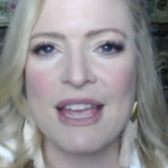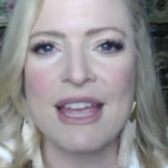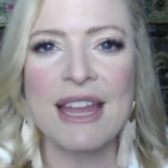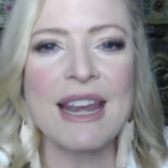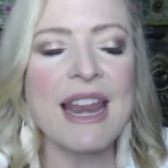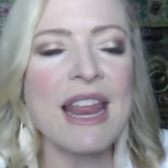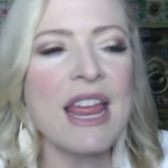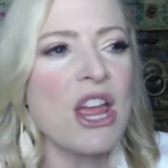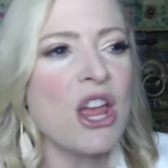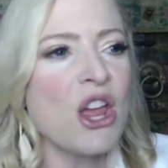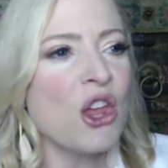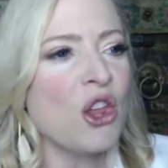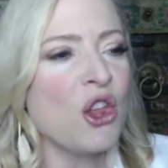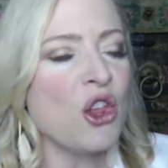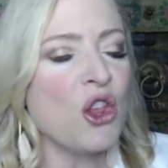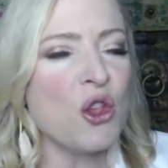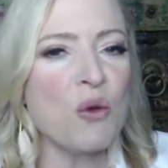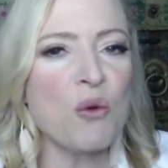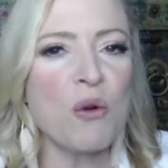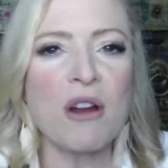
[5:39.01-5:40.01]
And
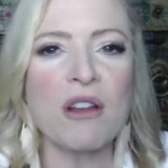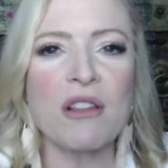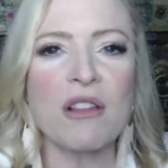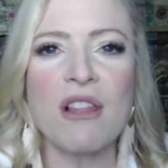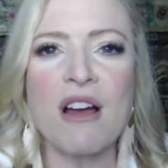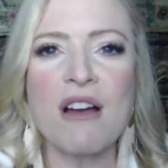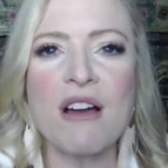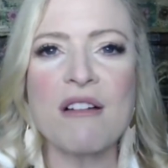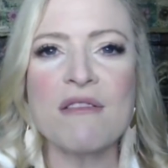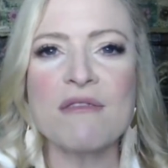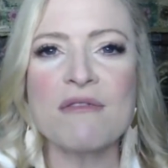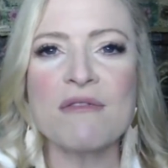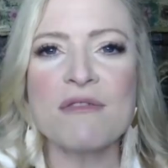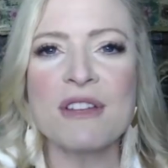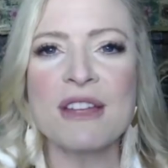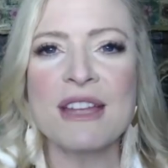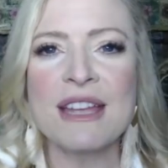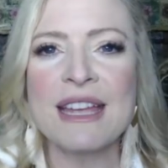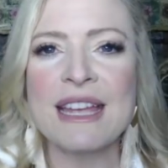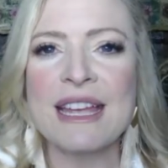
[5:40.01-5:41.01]
you are love
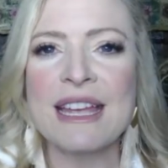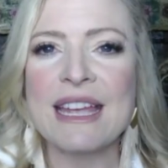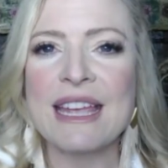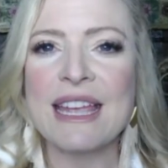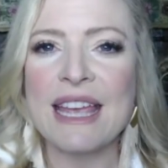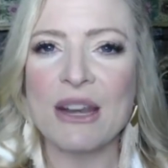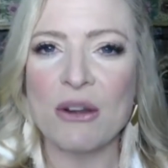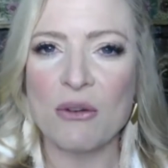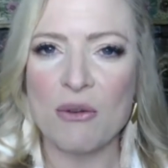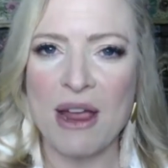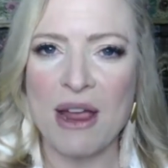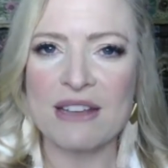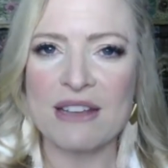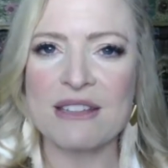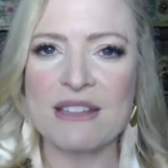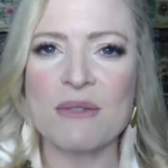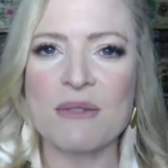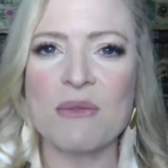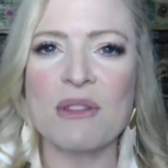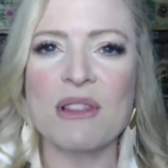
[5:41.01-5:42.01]

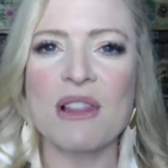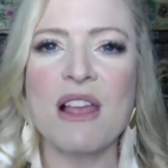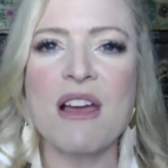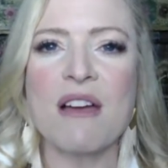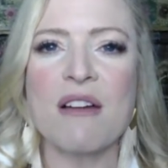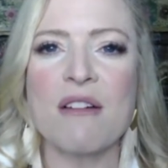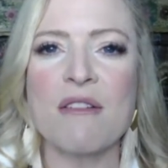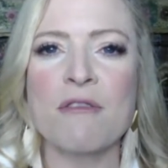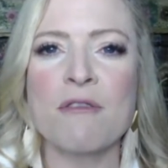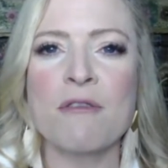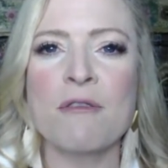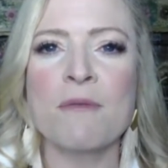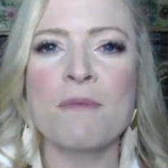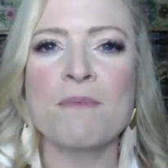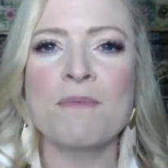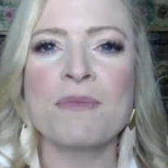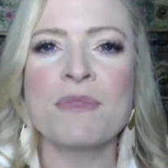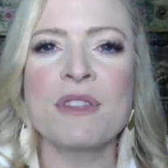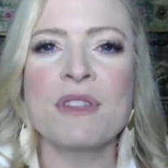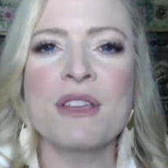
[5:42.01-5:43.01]
interacting with love.
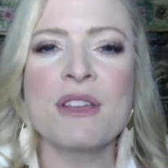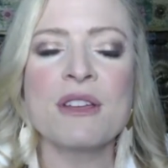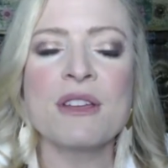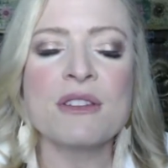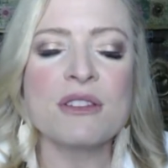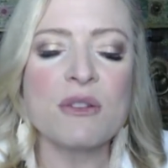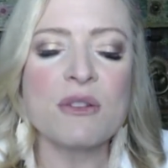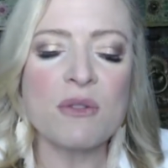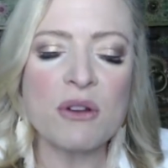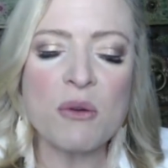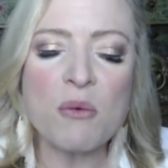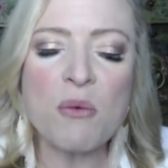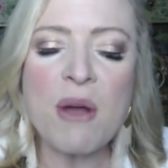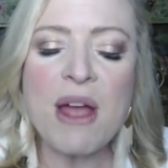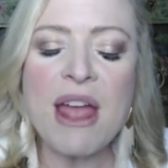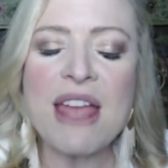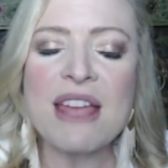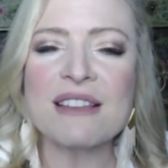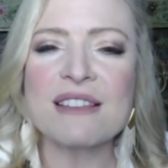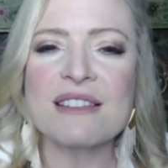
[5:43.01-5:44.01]
So in a
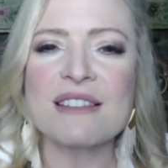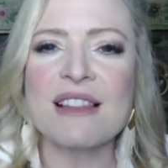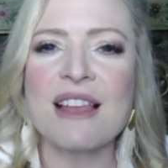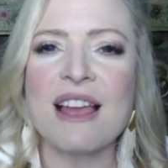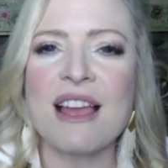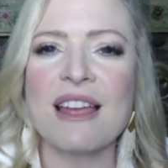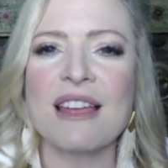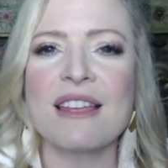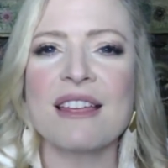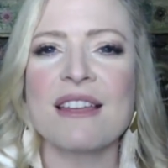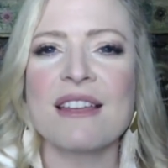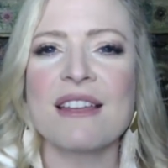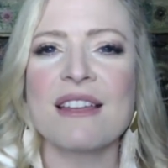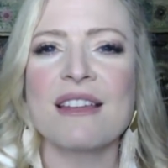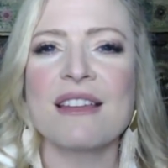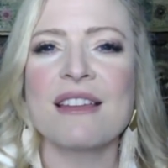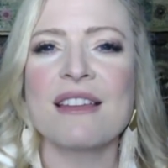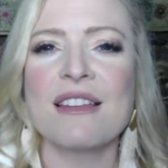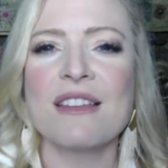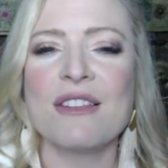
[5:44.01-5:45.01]
way, it's like
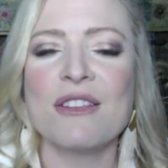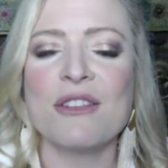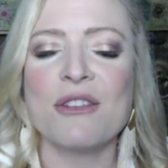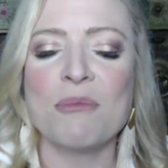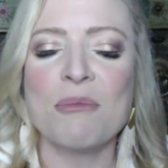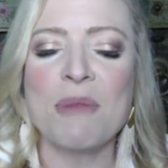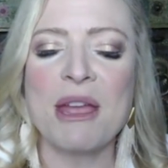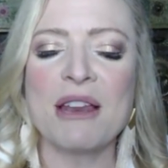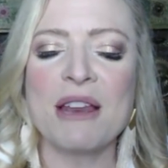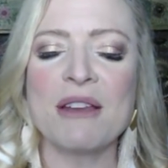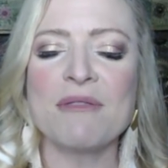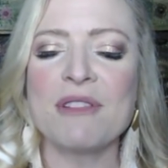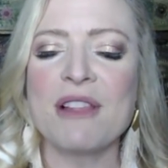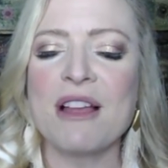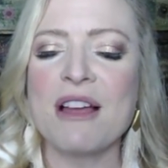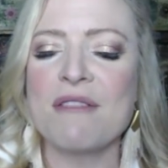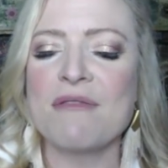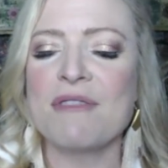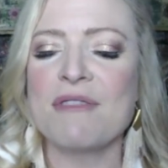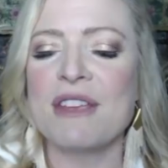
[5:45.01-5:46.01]
you're made of
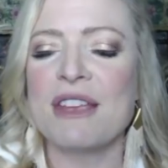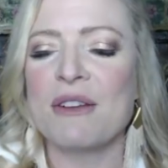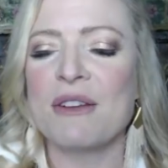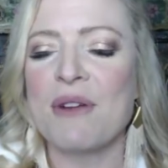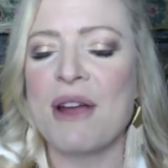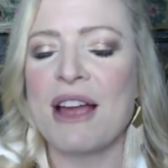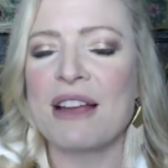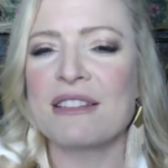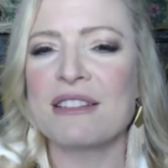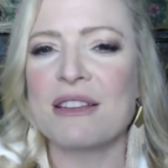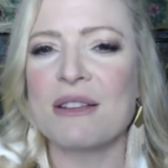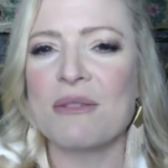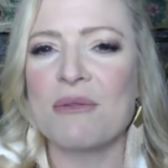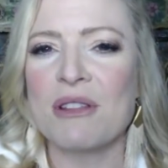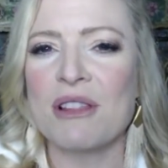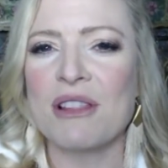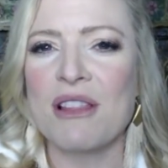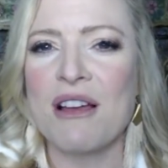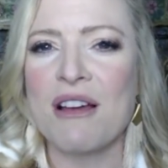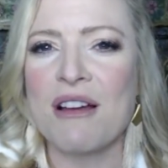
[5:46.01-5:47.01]
love interacting
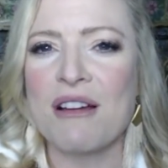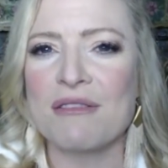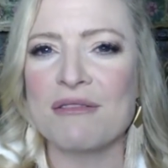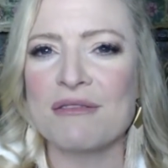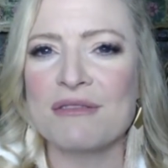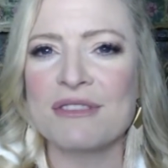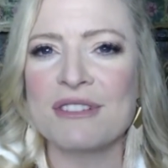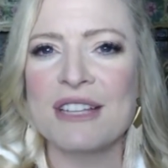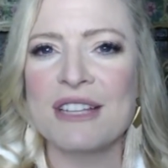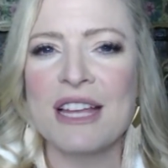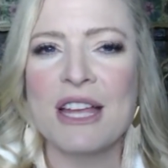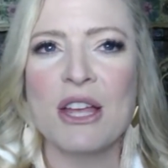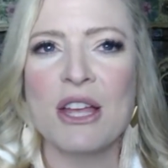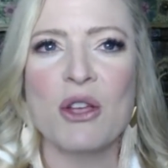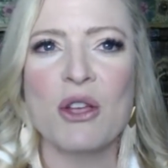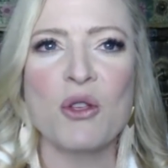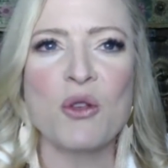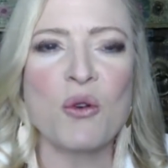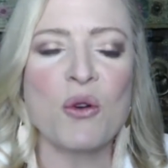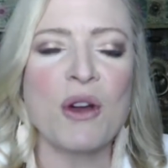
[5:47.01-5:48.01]
with love.
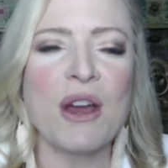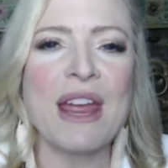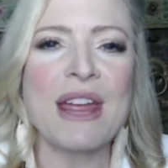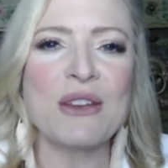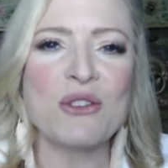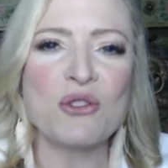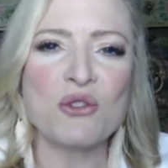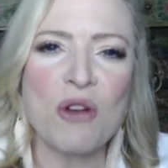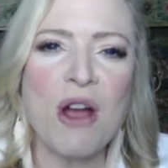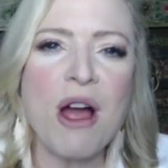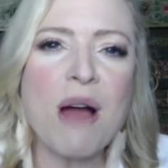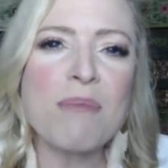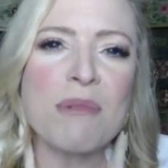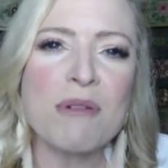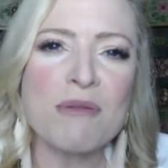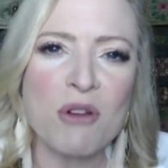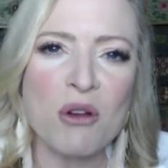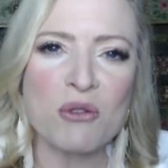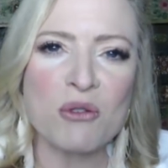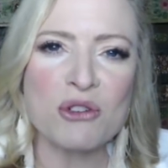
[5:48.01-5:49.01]
You're a drop
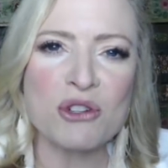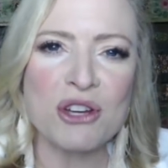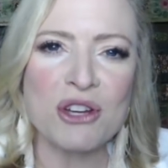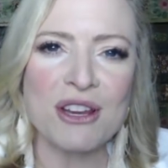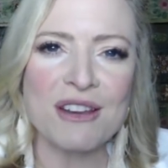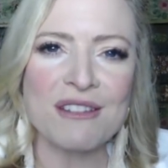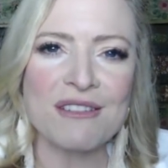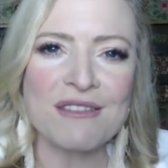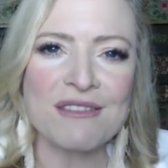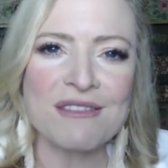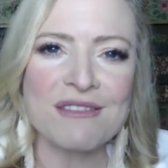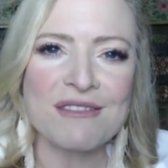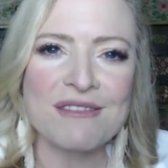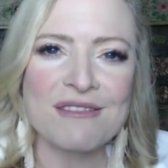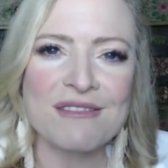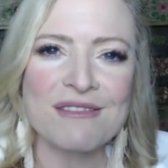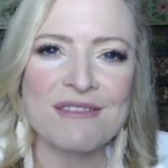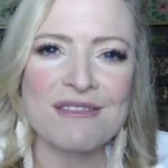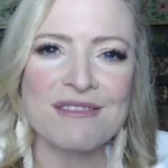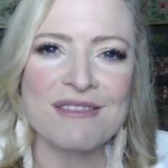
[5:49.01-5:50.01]
of ocean
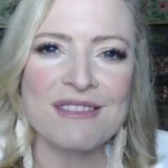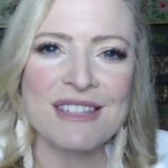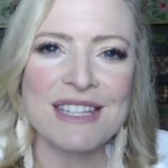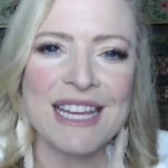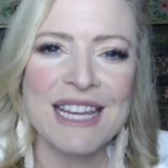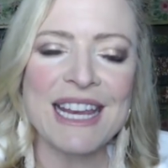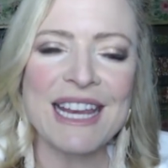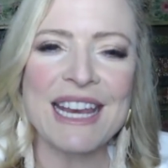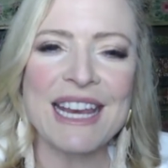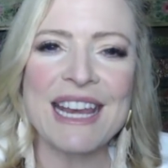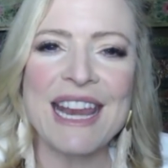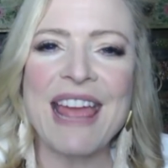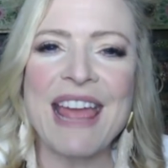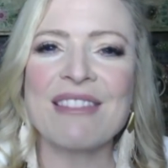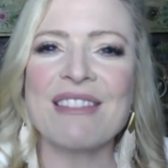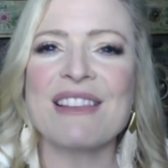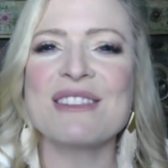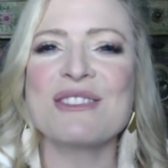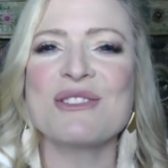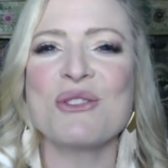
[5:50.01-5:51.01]
in an
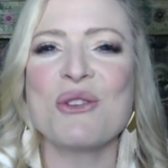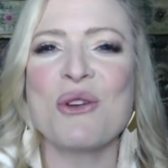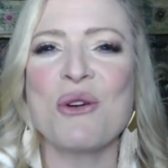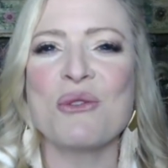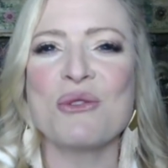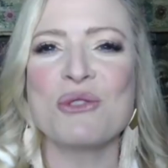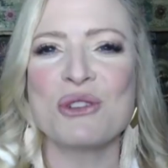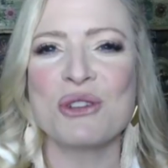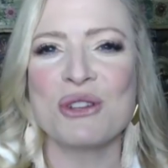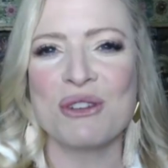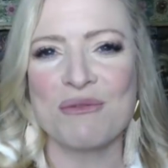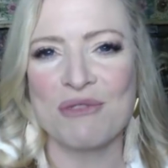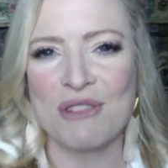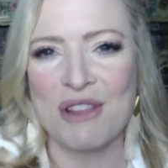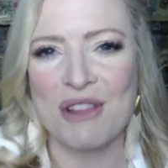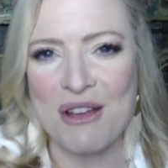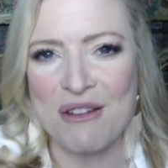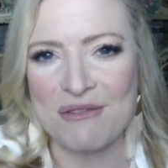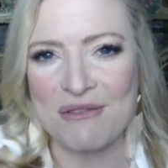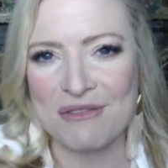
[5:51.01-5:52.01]
endless ocean of
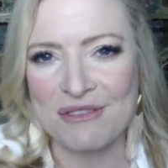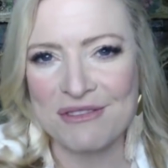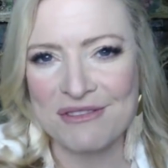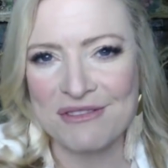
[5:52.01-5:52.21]
love.